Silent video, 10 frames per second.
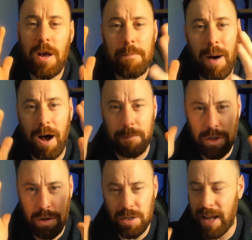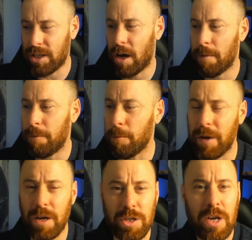But I'm using that example
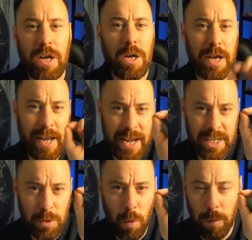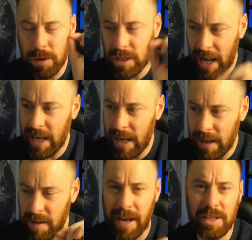because here's what will take it to
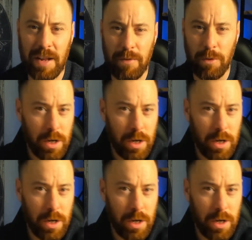the next level.